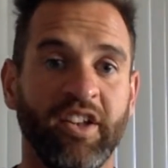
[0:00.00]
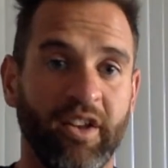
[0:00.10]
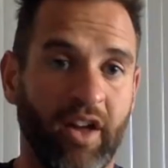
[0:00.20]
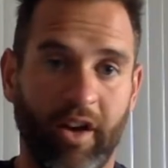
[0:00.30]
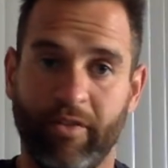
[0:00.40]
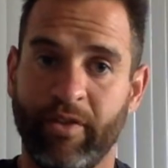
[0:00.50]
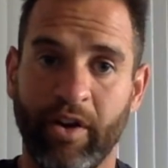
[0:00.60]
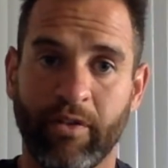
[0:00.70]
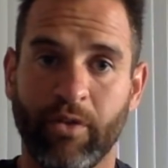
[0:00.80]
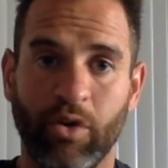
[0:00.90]
uh,
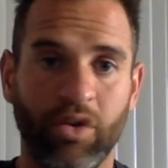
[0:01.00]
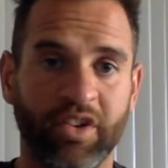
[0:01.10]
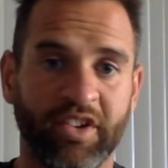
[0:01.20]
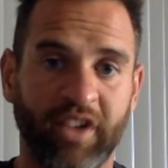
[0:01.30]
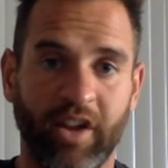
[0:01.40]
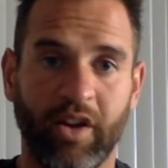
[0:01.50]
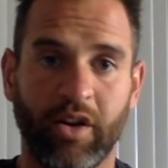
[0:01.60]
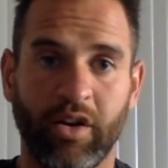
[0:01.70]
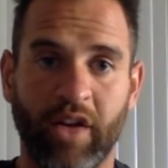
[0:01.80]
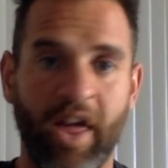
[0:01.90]
fearful,
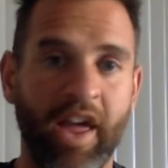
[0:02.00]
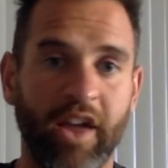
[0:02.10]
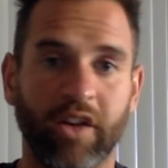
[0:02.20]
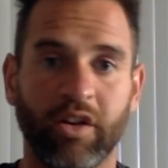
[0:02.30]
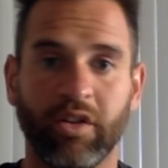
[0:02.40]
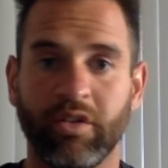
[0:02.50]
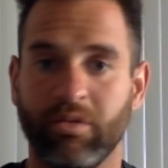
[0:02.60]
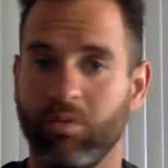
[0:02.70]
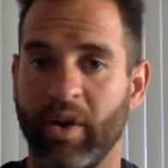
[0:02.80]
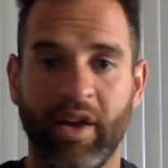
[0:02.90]
scared, angered,
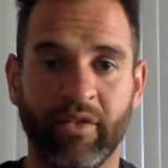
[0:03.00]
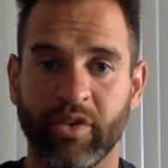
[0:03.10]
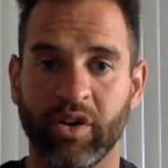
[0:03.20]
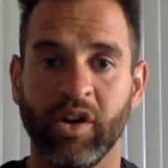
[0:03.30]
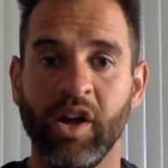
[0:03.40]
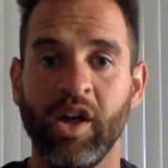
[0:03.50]
whatever.